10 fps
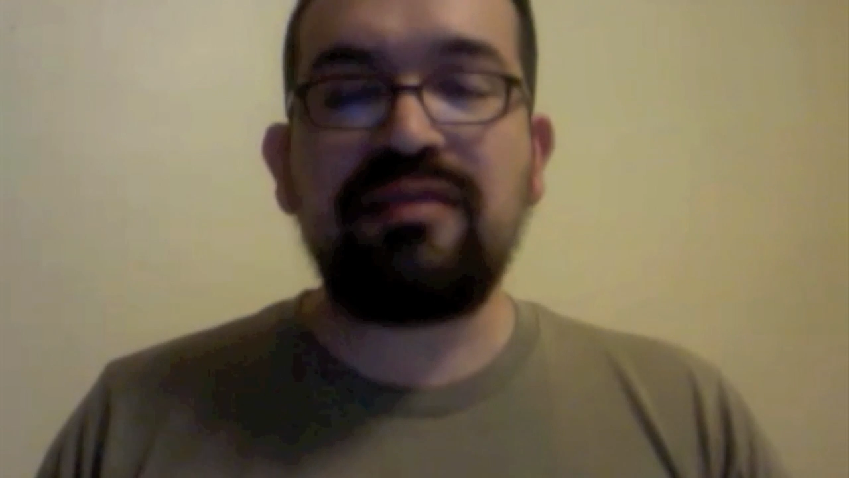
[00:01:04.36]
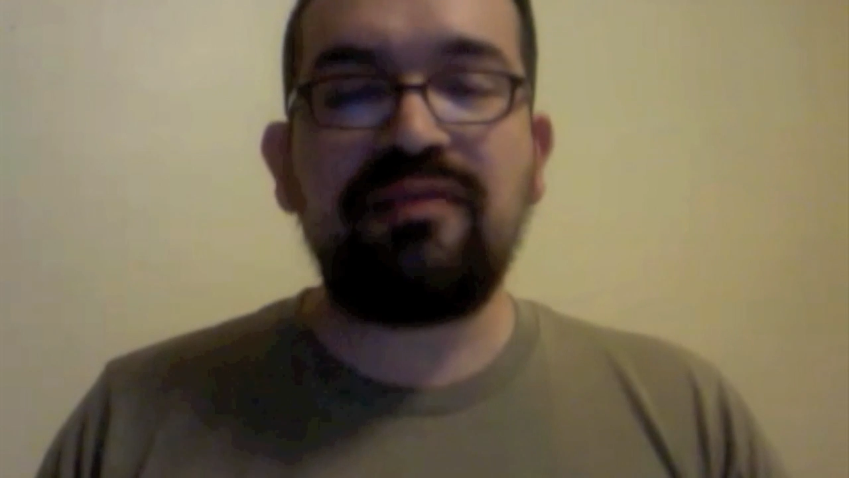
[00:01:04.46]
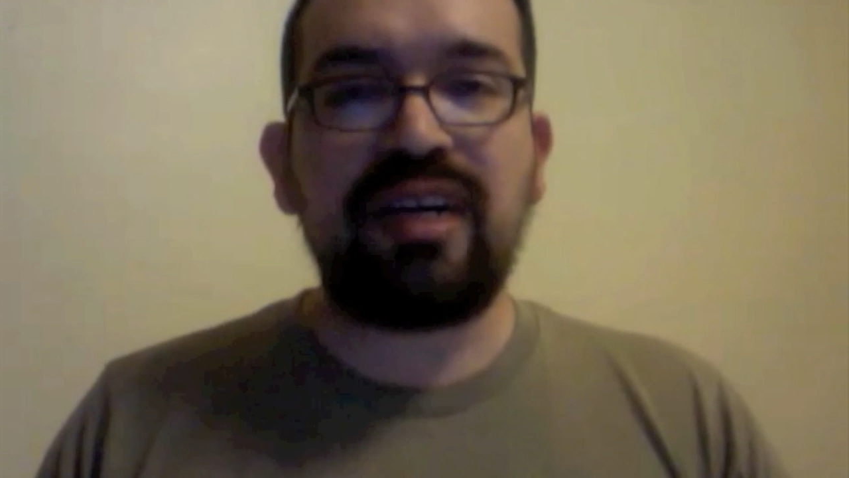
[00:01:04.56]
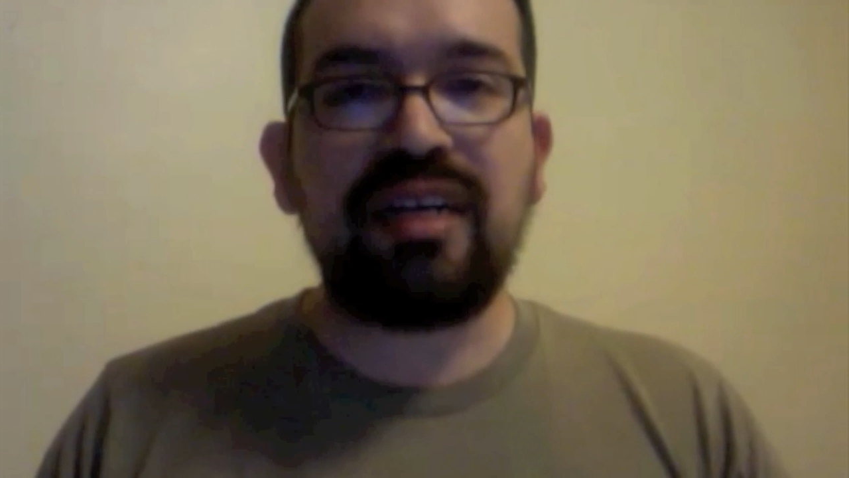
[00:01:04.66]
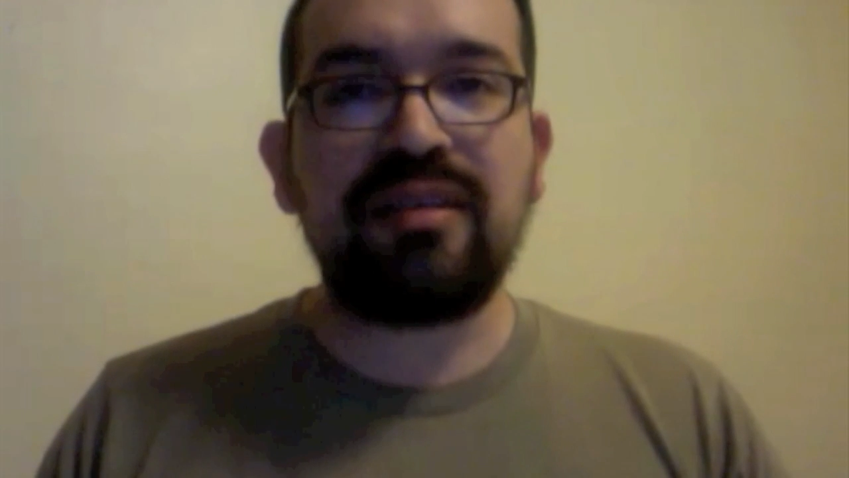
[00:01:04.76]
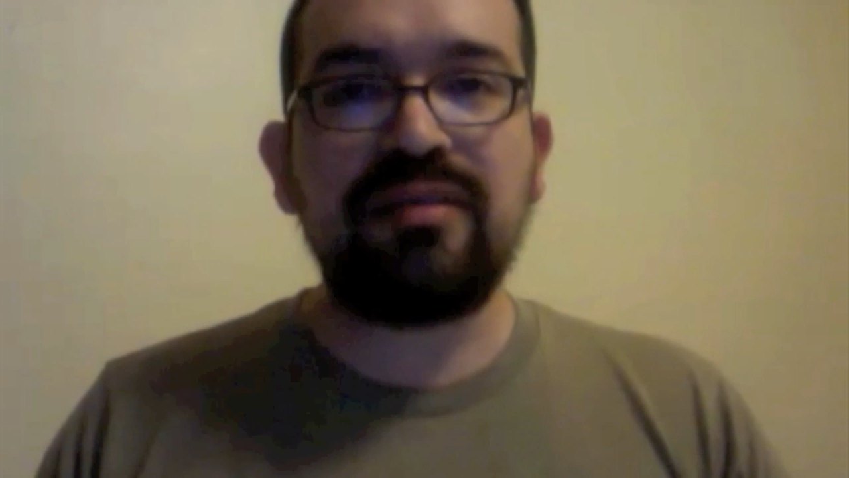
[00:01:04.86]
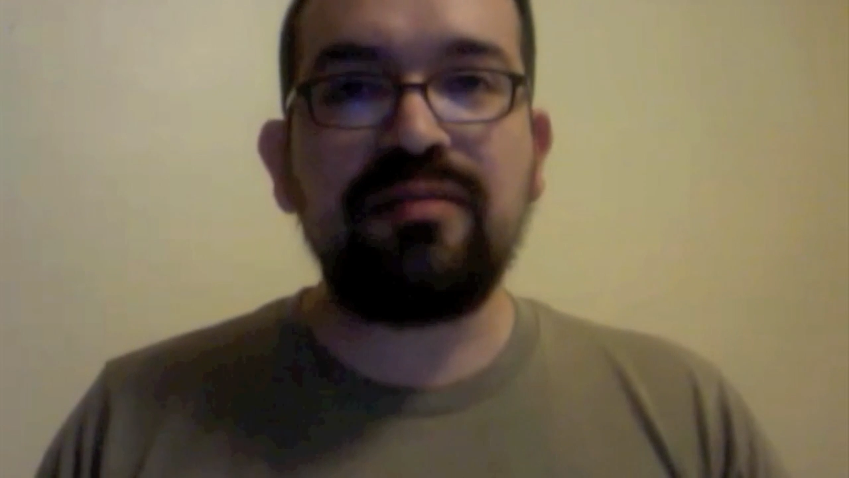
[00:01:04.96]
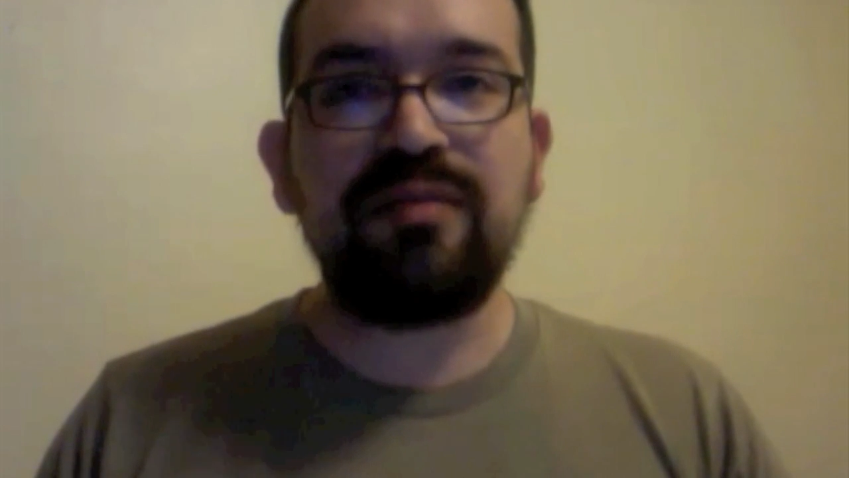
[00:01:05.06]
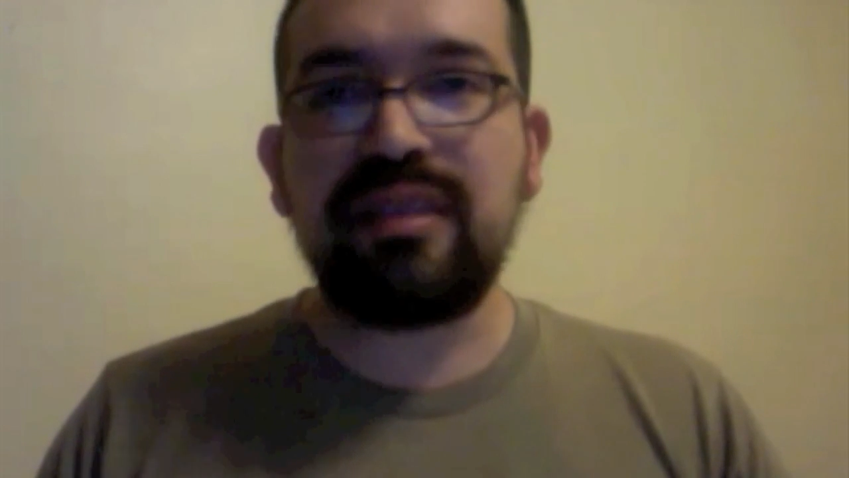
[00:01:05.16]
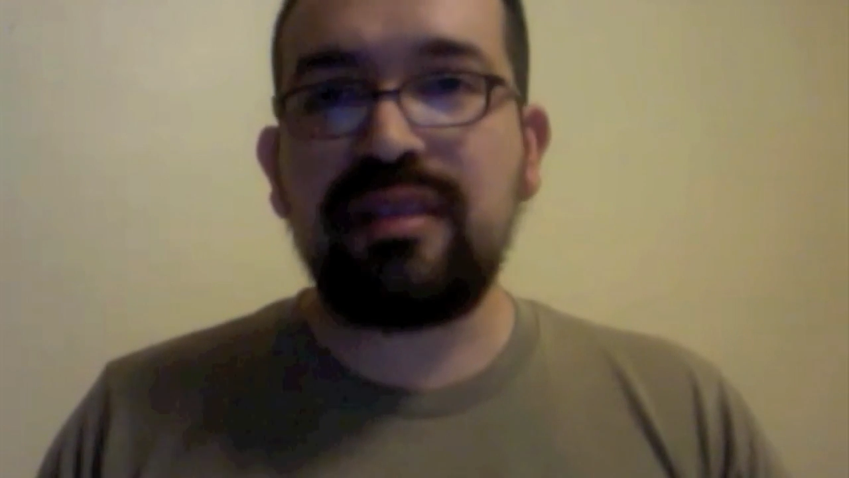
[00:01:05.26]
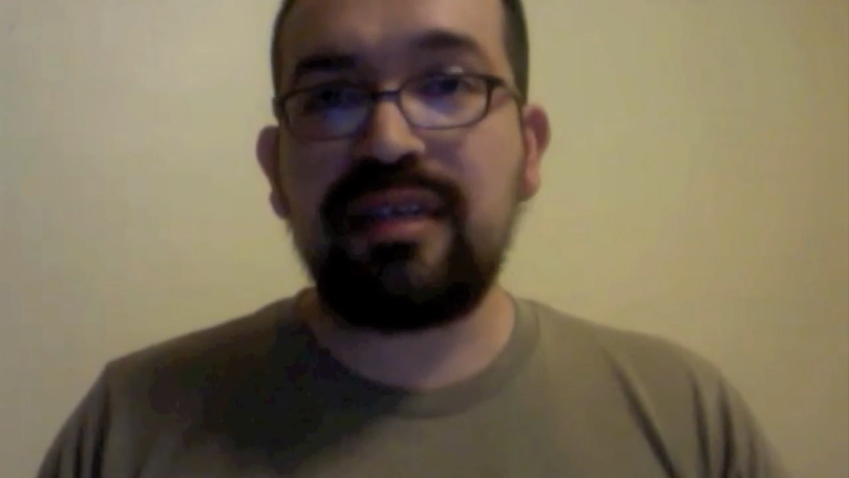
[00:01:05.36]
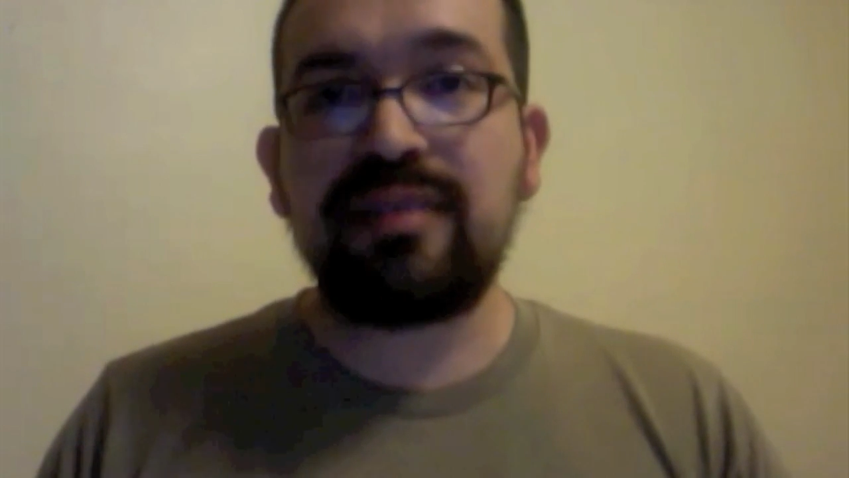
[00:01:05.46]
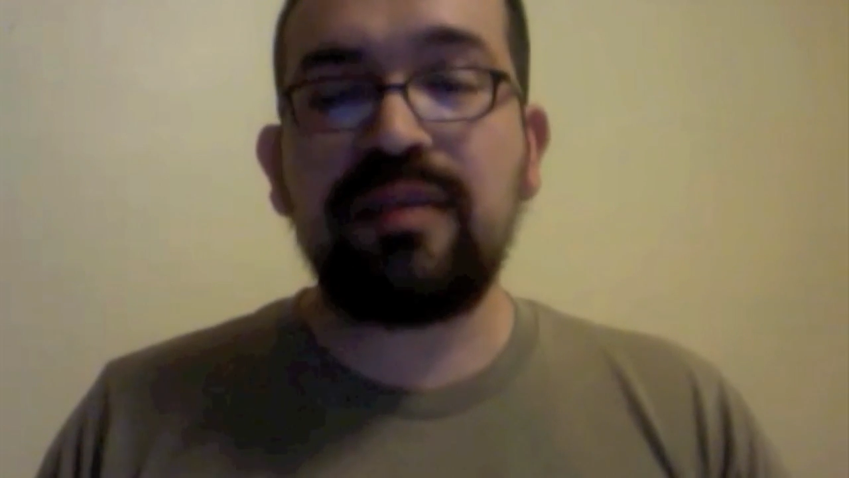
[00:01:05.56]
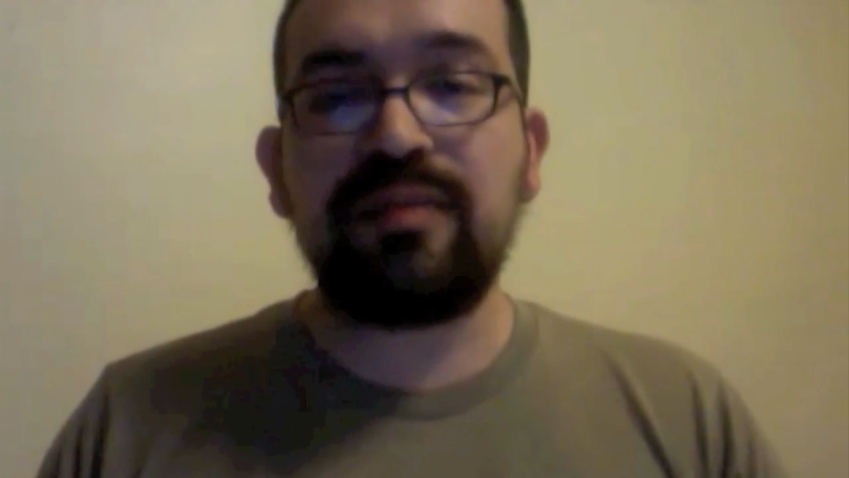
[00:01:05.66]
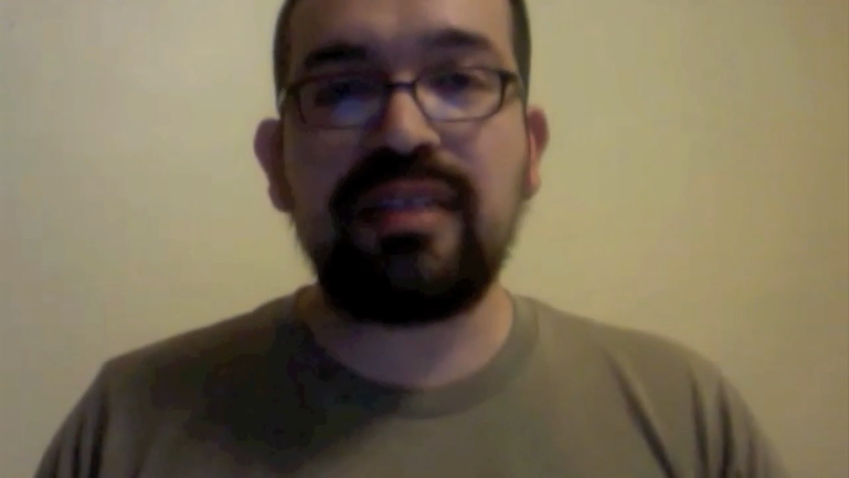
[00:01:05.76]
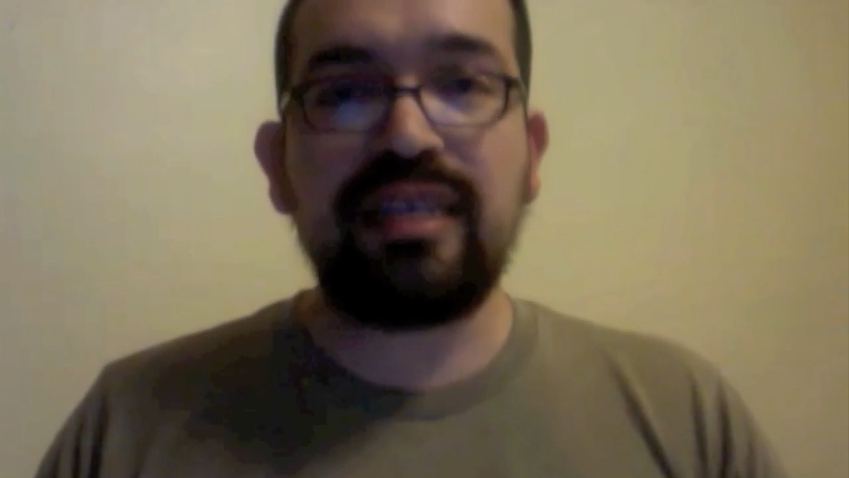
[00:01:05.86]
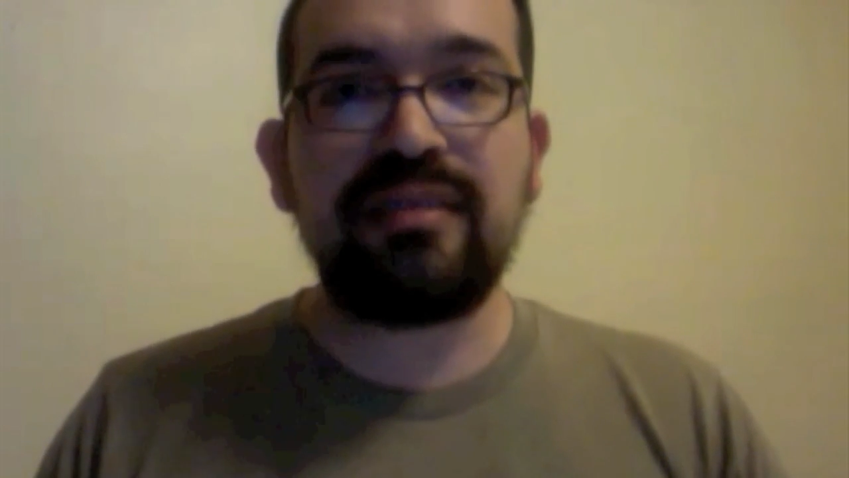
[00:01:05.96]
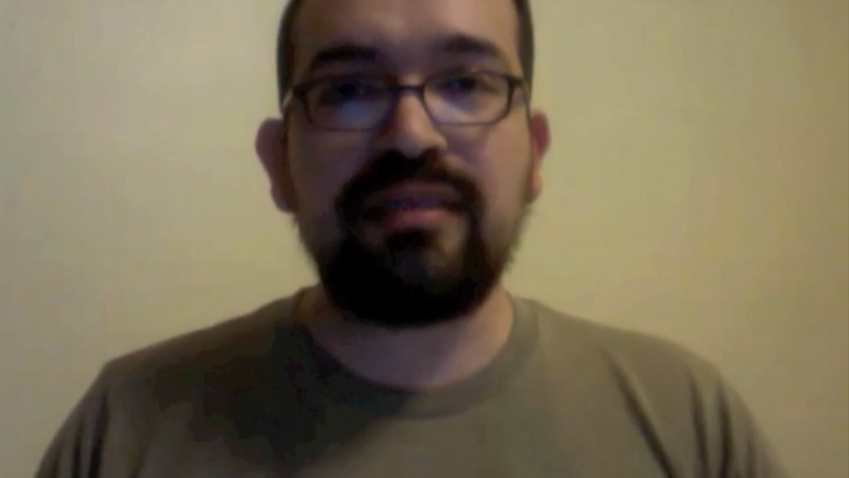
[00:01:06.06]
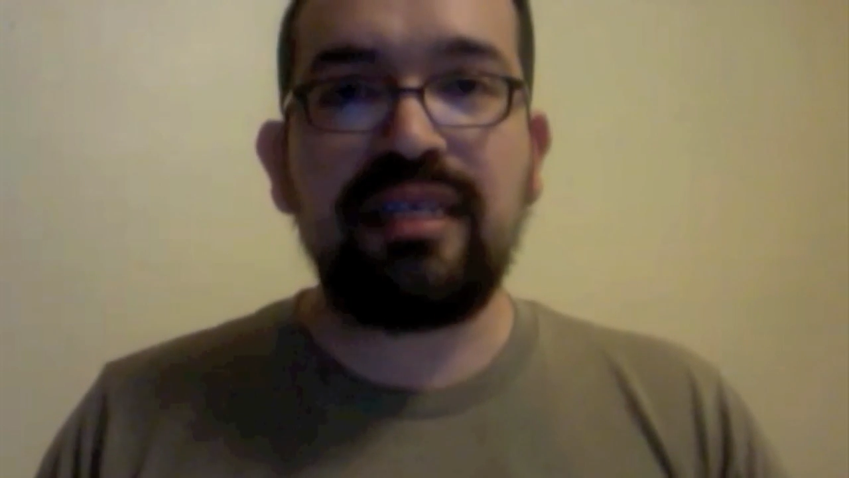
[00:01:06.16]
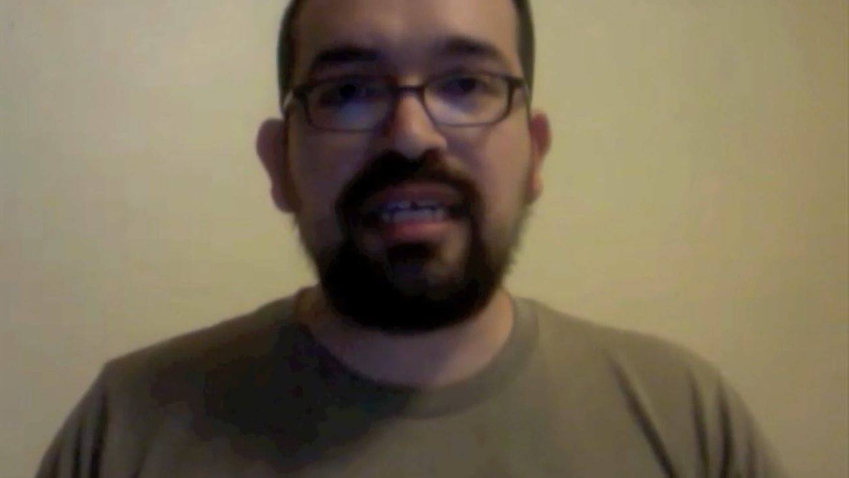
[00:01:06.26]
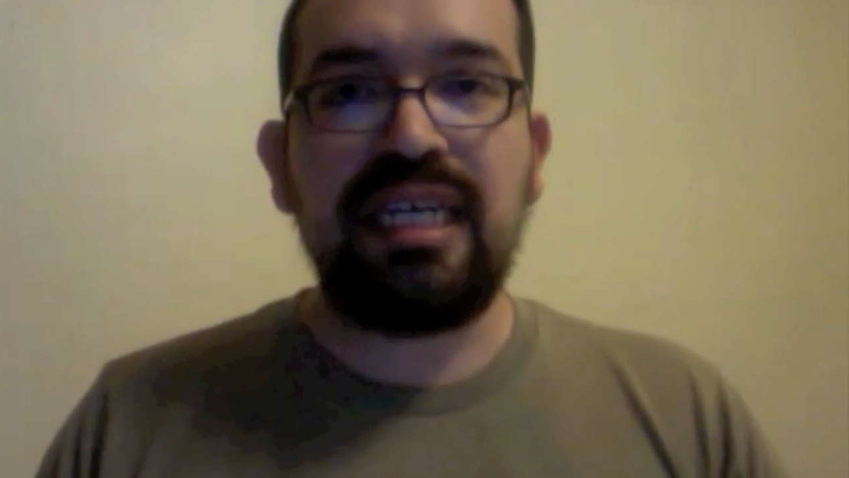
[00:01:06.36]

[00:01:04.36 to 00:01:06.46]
to follow within the next couple days.